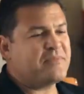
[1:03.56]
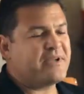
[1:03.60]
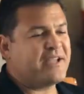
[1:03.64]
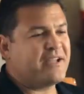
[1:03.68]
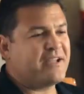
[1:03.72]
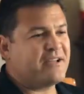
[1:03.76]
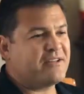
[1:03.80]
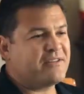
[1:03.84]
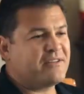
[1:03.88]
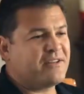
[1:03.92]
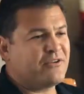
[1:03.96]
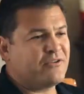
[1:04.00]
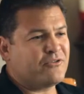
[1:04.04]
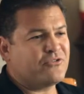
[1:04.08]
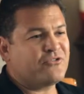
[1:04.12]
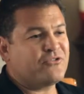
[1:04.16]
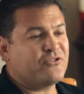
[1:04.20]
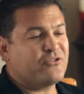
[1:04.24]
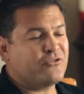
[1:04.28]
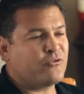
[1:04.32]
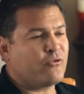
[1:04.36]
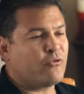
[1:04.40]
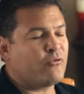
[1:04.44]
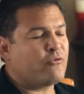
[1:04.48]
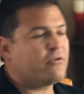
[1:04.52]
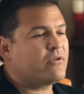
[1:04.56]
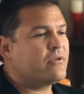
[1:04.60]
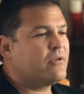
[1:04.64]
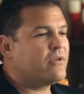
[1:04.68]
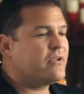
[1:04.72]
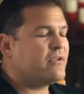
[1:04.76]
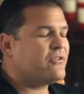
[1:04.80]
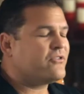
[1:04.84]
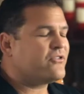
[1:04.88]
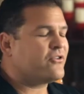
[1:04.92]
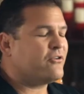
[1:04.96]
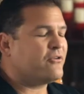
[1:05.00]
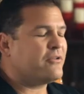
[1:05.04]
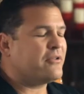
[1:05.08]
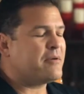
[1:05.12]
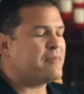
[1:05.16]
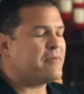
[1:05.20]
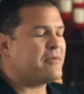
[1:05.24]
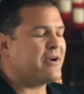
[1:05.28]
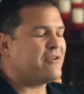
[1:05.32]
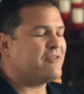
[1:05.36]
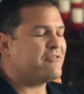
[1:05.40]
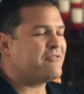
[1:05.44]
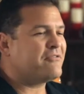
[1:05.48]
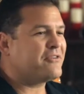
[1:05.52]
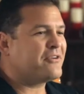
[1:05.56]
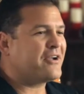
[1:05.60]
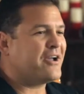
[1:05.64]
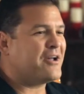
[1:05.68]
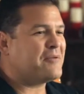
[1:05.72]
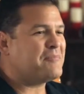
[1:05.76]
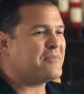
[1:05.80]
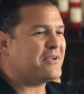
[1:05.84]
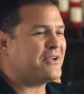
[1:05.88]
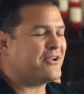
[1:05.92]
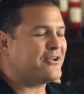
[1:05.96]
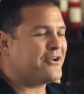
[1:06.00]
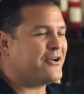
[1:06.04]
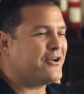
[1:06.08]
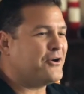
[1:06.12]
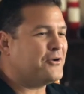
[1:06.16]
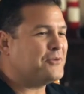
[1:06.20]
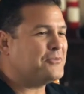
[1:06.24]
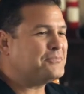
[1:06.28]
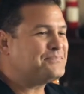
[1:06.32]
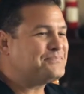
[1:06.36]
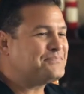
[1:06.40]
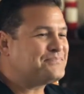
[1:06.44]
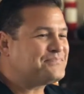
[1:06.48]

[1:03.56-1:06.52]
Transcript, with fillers: to me there's dessert, so that might have gotten me to go.